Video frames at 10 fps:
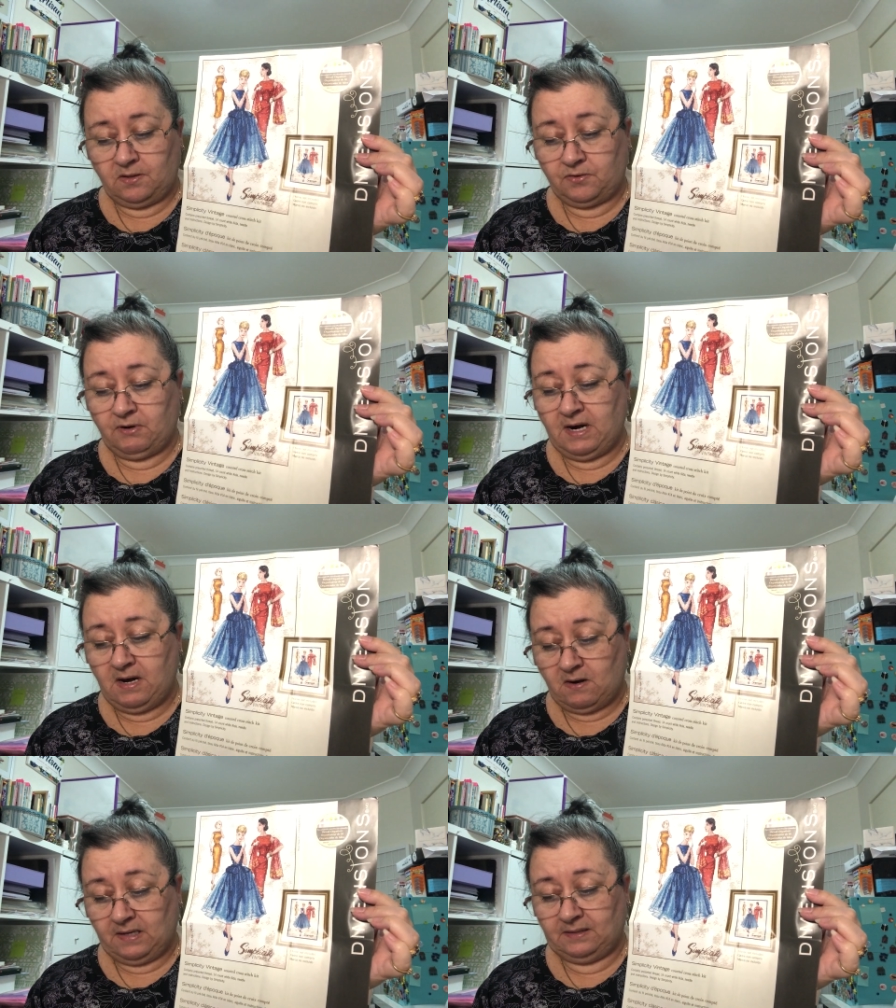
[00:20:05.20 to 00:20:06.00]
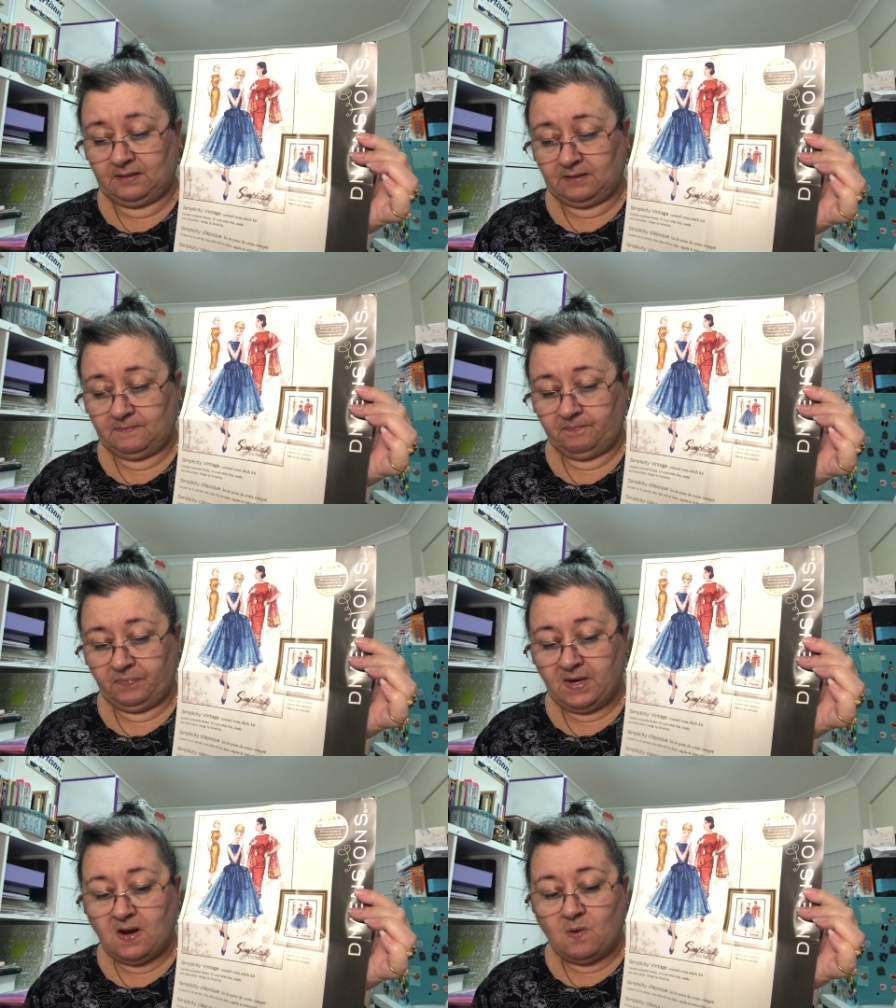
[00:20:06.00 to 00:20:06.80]
got 3 nights.
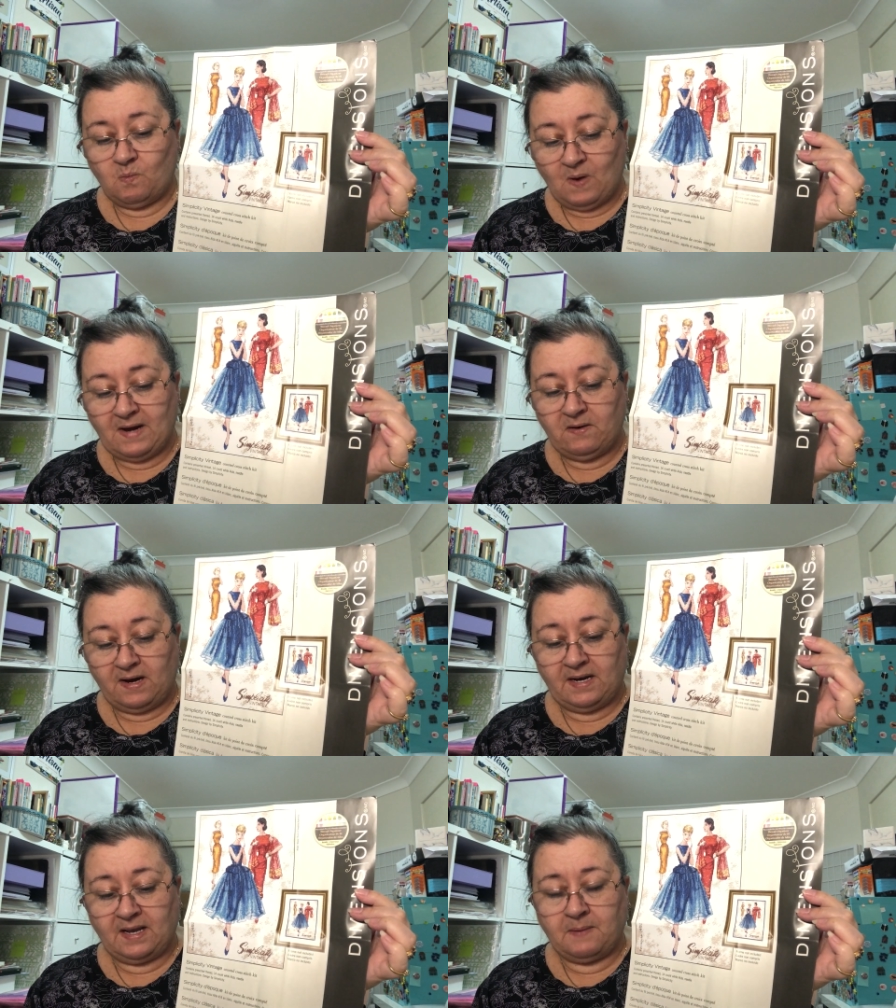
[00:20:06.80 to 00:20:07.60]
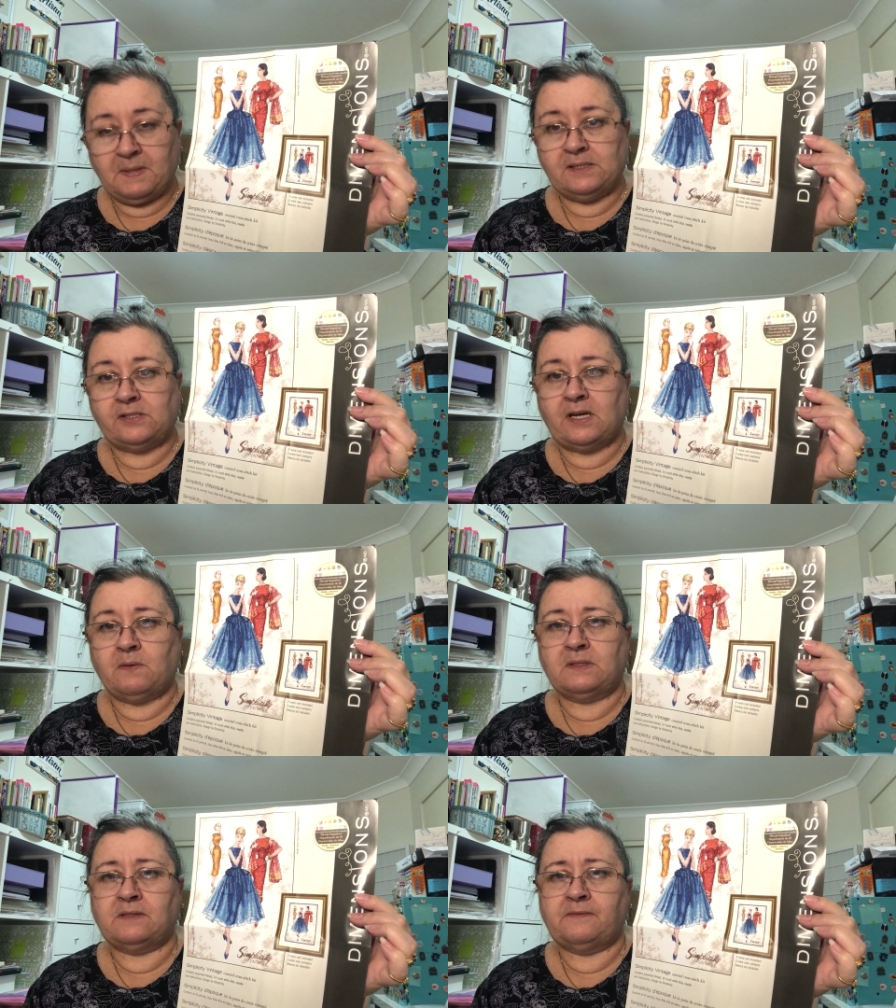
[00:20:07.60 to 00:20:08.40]
One night I didn't get much done.
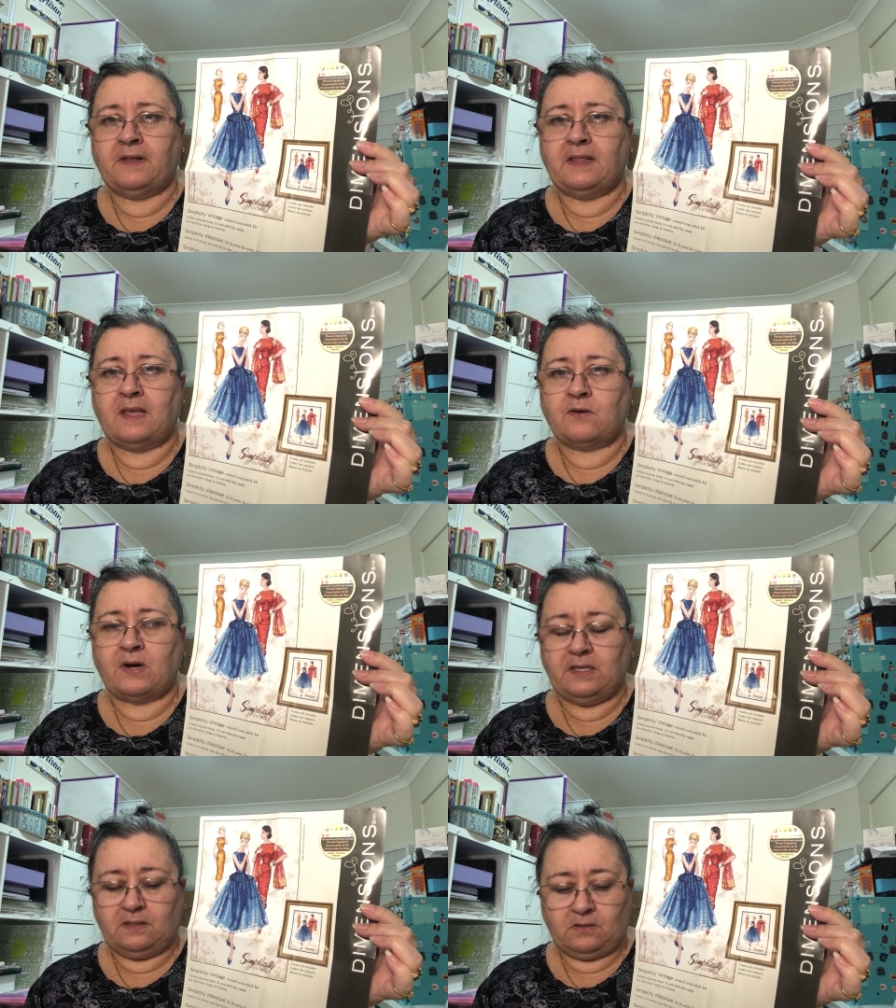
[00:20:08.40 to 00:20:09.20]
I wasn't feeling that great.